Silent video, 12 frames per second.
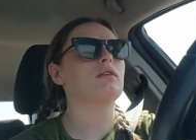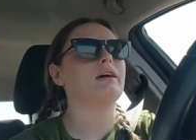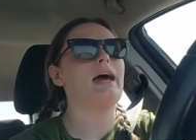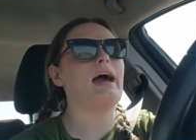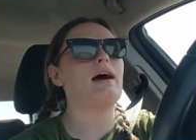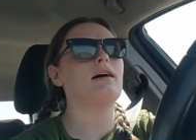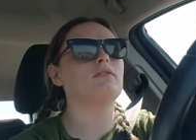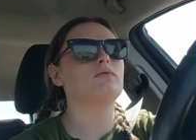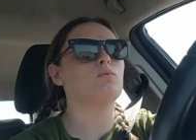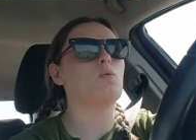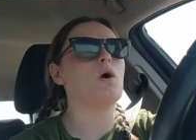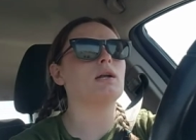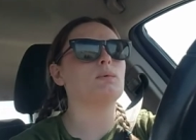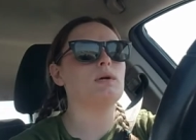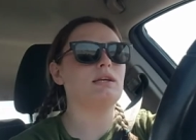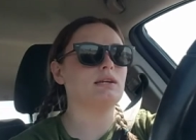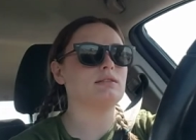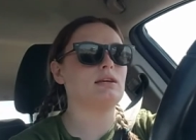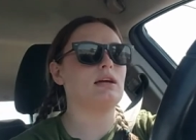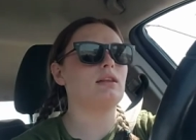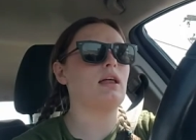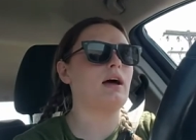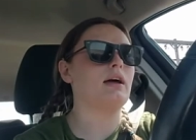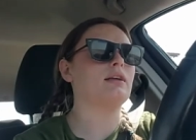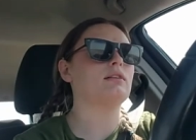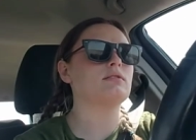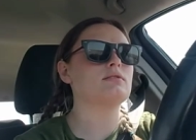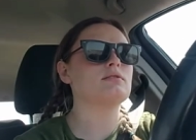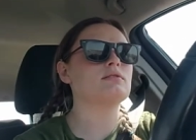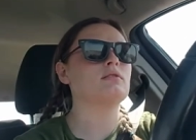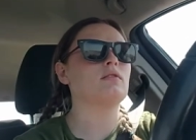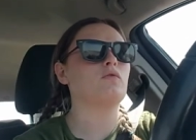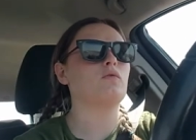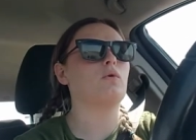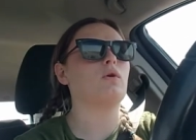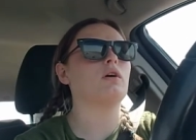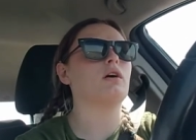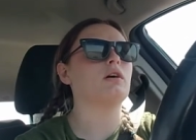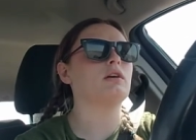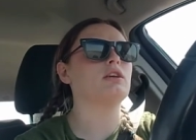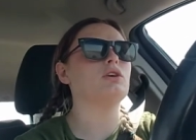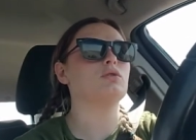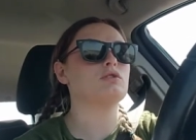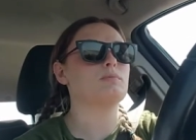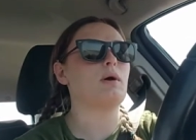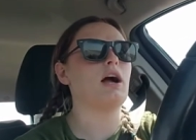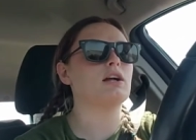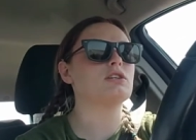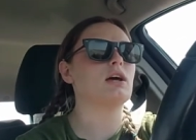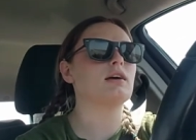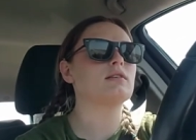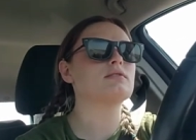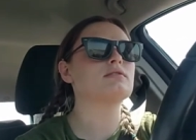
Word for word: have one week deadlines for huge projects.